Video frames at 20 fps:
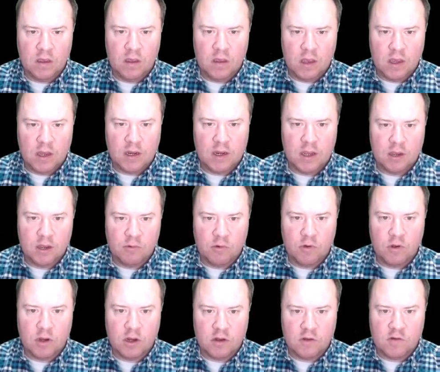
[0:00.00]
And I'm
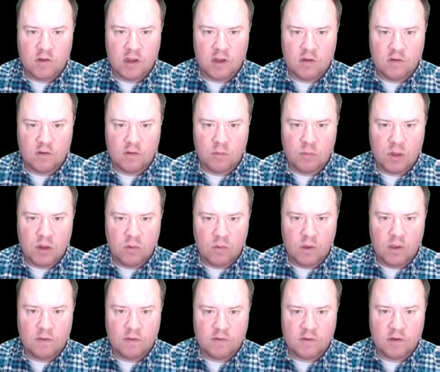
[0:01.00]
going to change the bin
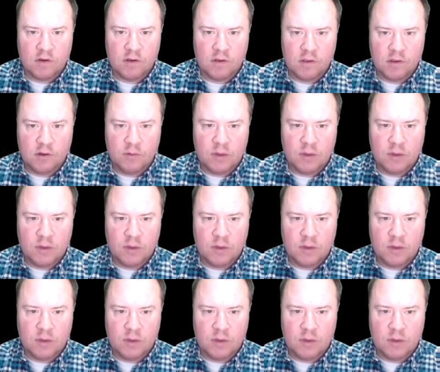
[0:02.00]
widths here a little